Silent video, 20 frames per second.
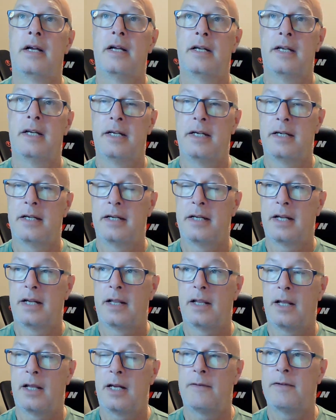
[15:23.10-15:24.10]
and a
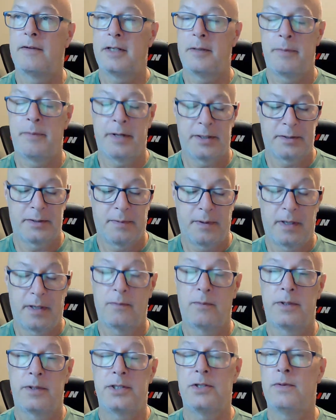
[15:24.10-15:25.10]
lot of it depends
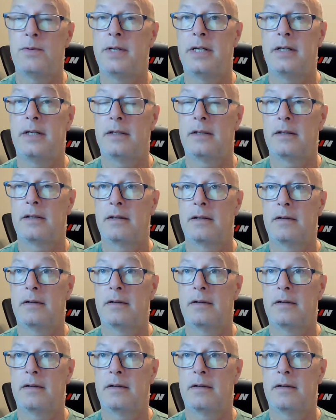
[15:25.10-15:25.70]
upon what you eat,